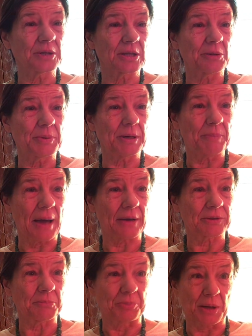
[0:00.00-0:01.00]
little bit
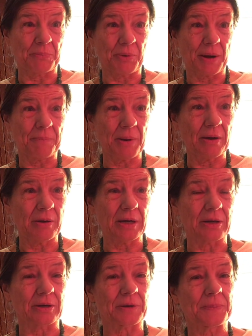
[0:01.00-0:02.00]
about the blood-brain
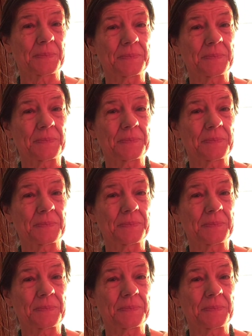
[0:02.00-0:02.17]
barrier.